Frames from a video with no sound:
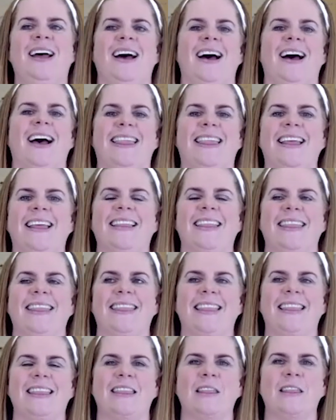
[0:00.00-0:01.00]
i think
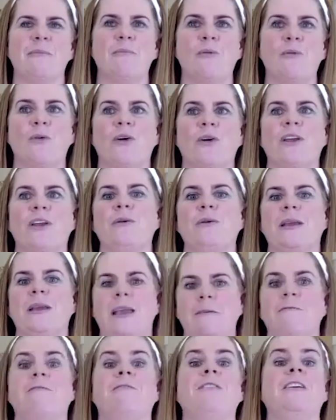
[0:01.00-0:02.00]
the more you
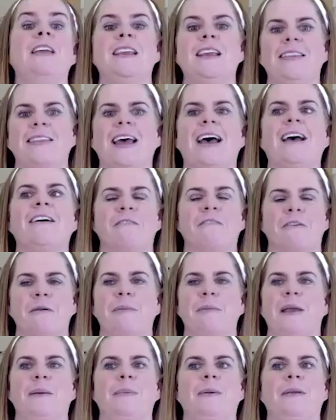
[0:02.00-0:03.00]
keep feeding that for
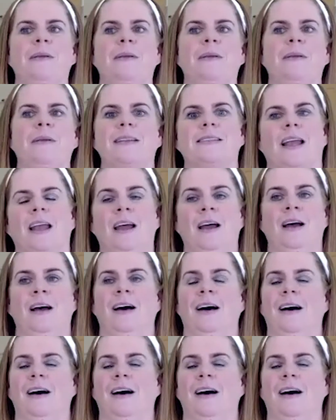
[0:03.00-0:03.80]
people it's like